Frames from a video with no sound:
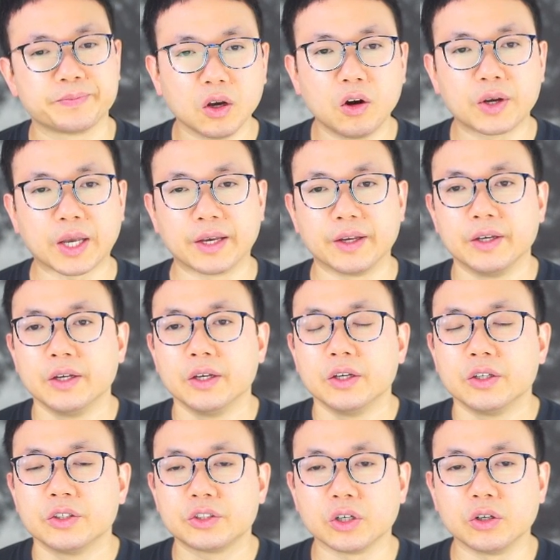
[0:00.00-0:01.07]
Okay,
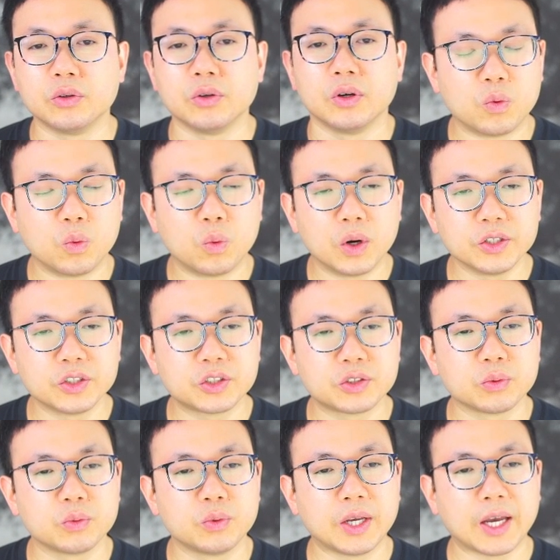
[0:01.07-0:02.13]
so once
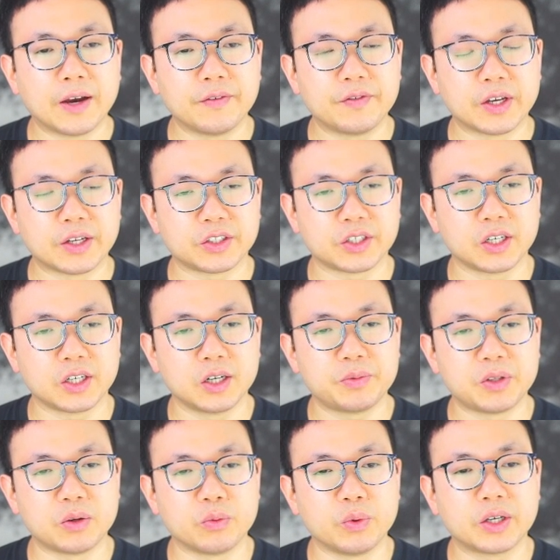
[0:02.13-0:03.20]
we have that set up,
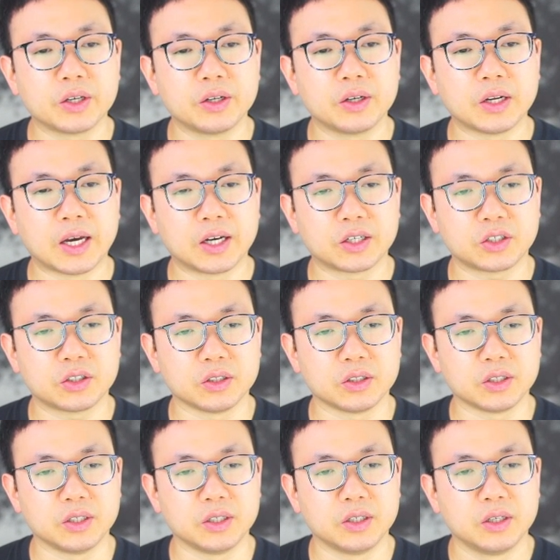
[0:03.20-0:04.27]
then we can
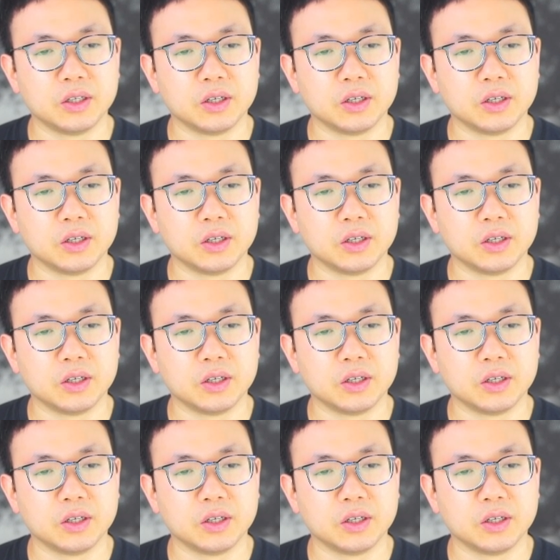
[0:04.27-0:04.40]
actually